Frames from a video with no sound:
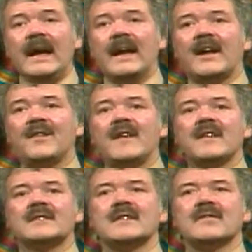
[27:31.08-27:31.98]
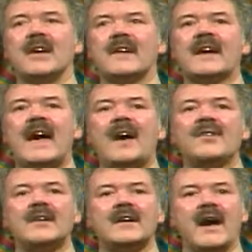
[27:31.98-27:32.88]
And I think this rather
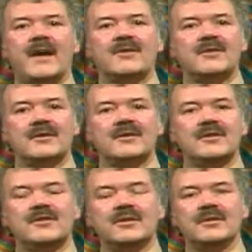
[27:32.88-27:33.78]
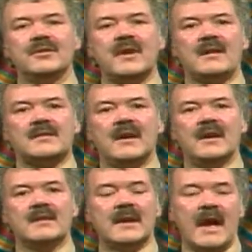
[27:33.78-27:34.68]
cavalier attitude to
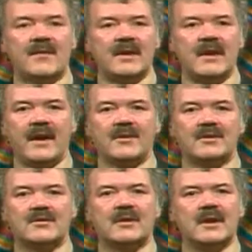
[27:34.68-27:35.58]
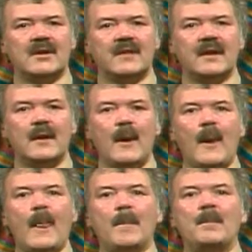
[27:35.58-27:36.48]
textiles and cavalier attitude to clothing
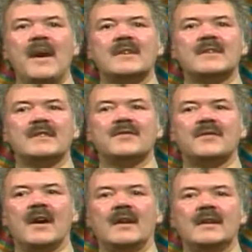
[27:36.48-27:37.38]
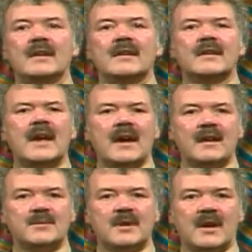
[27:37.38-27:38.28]
makes us a little
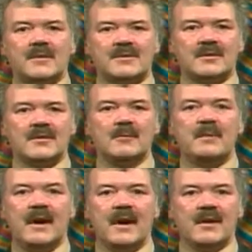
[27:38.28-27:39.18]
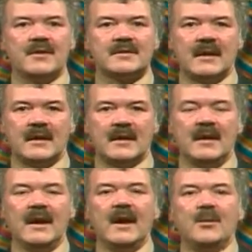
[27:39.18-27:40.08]
careless when it comes to buying or selling.
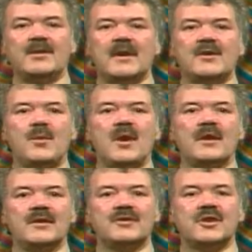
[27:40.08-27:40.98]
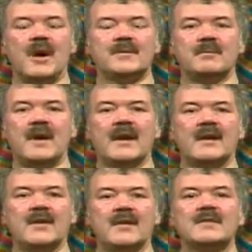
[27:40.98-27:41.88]
We tend to walk into shops and buy
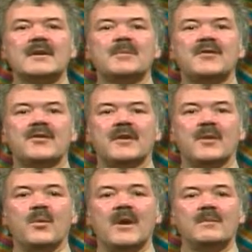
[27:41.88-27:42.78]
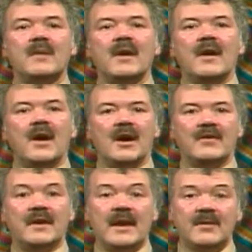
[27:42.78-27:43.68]
clothing simply for the whim
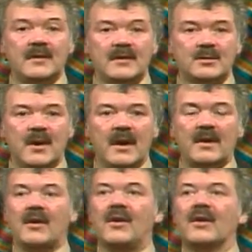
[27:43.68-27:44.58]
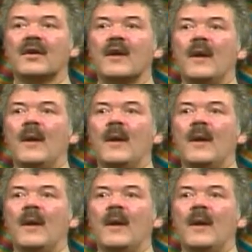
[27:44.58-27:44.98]
of an evening's wear, or